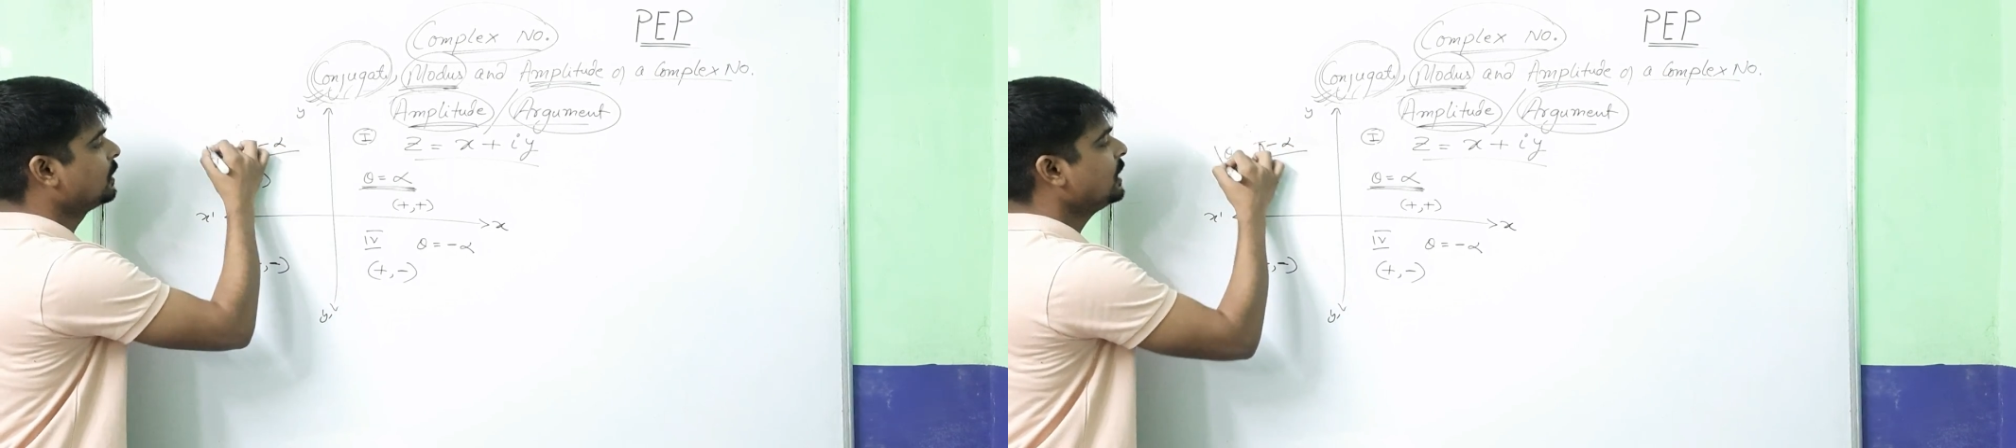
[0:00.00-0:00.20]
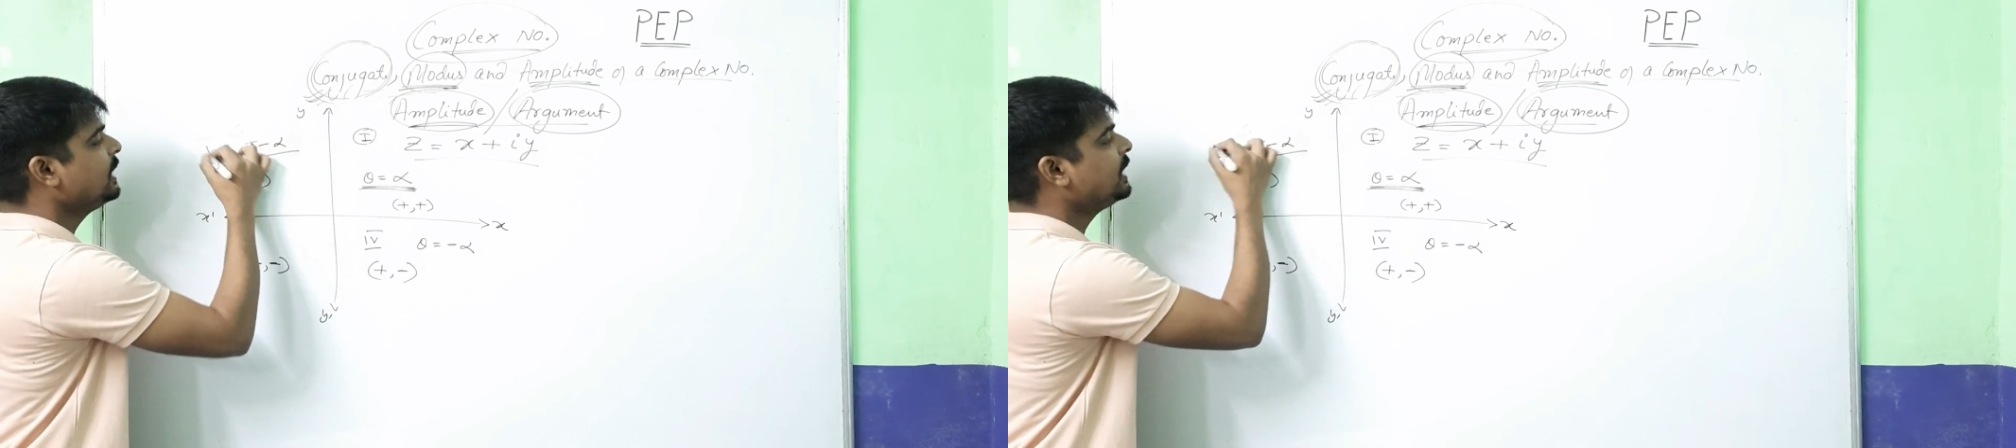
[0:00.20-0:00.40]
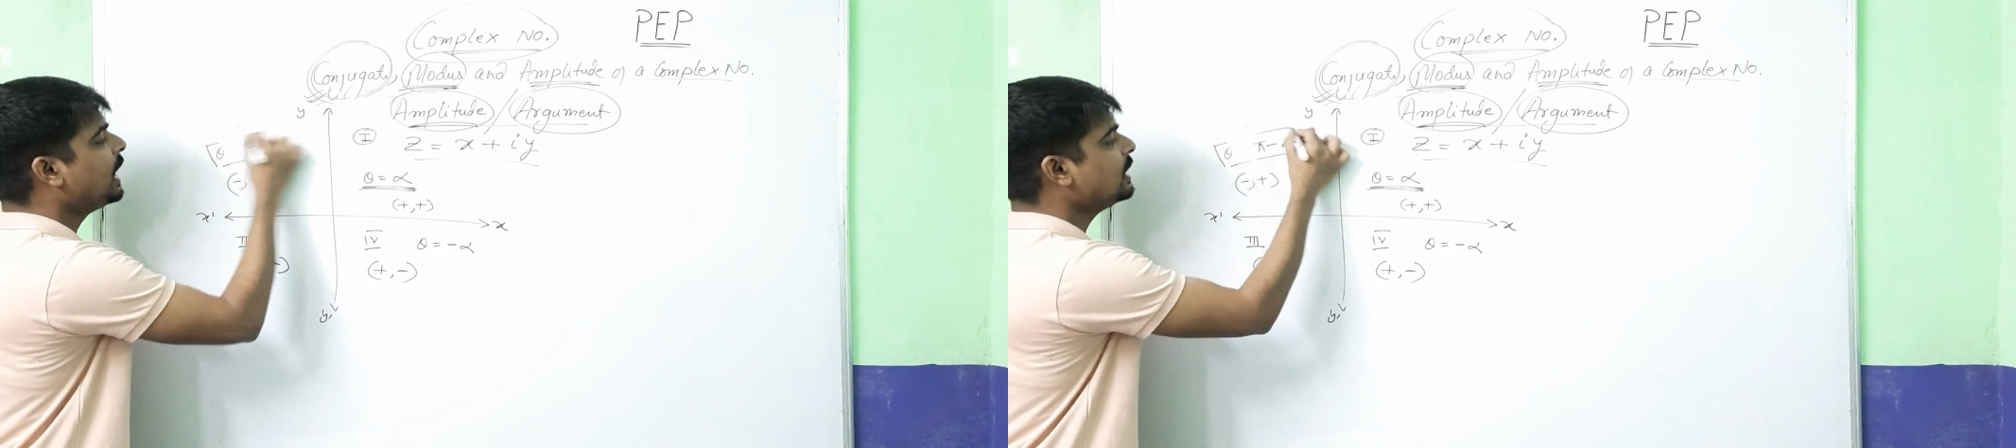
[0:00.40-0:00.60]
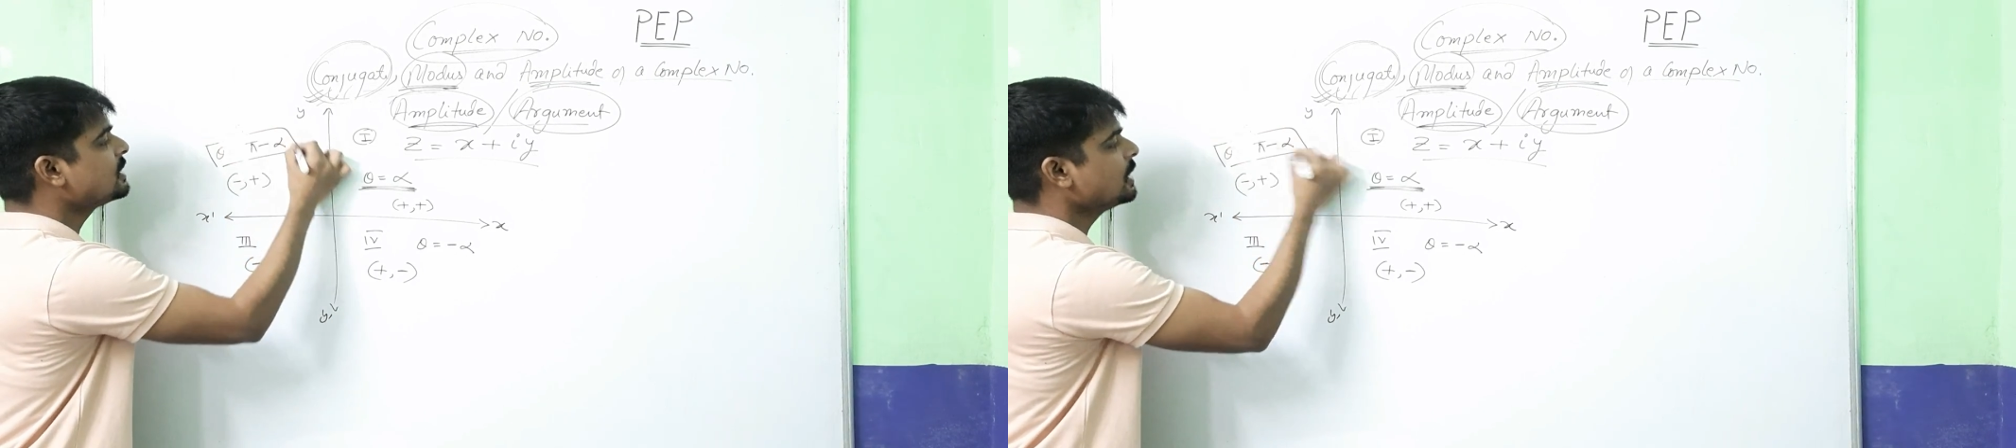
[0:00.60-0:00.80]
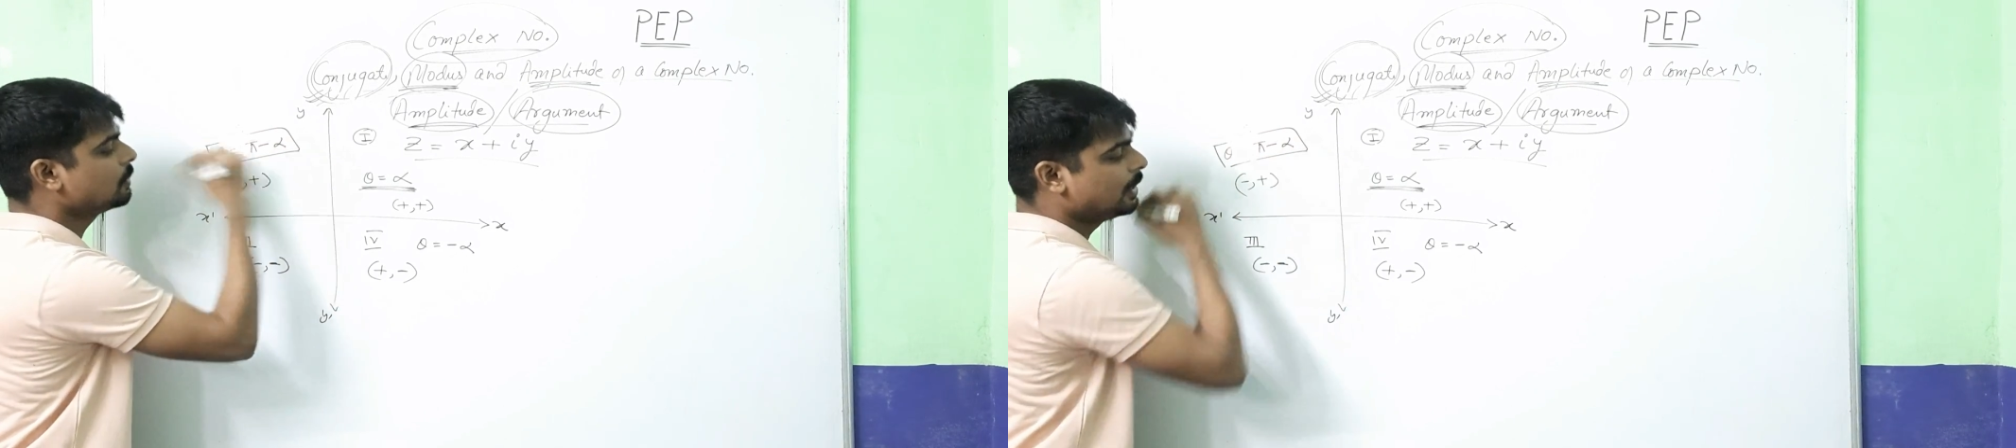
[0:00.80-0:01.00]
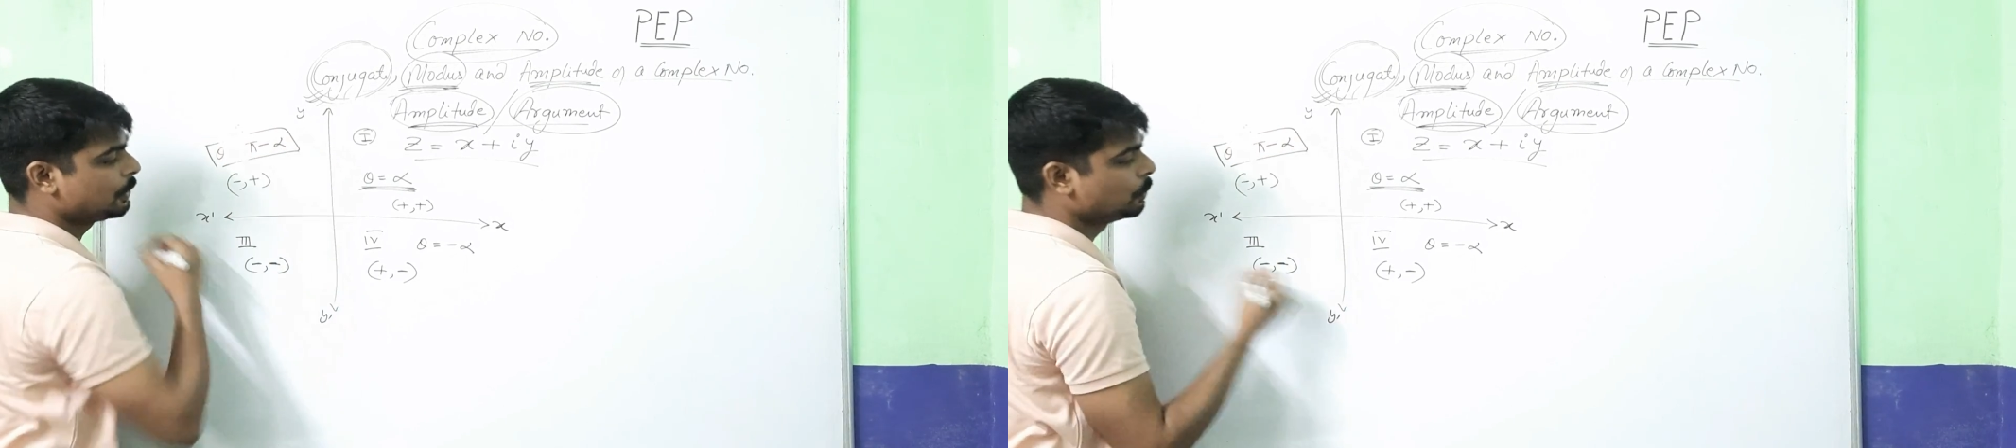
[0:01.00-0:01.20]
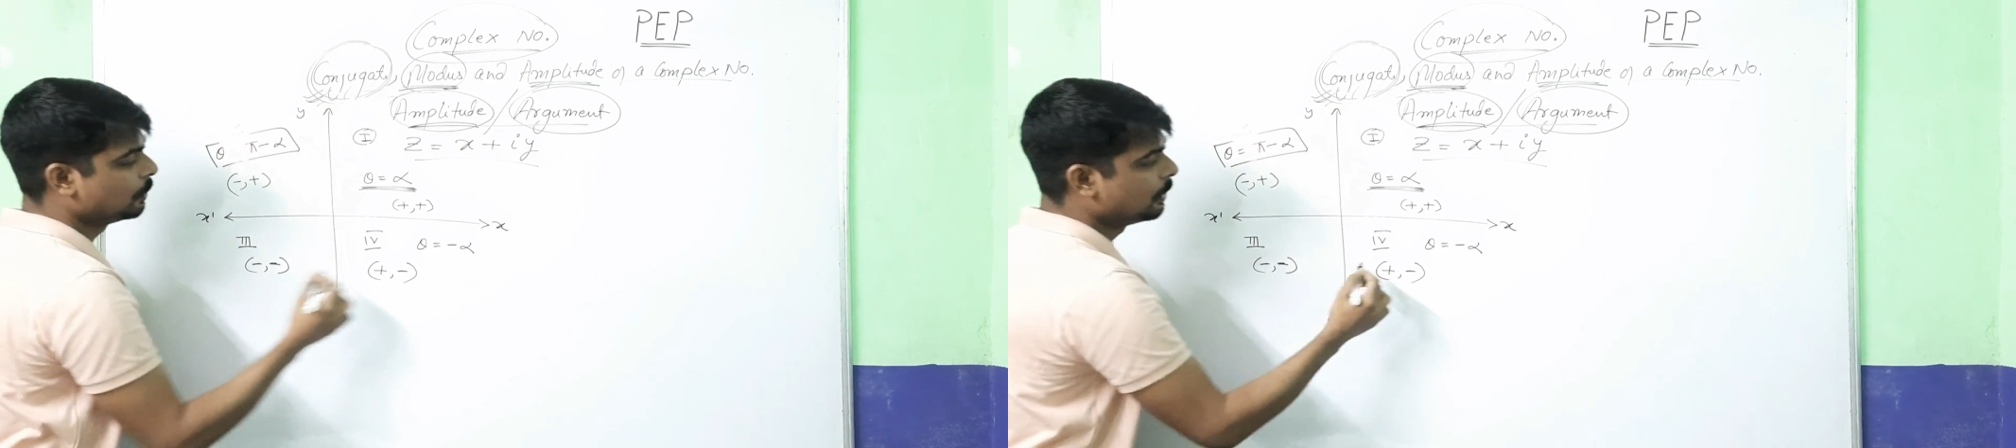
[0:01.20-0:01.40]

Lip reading: Theta is equal to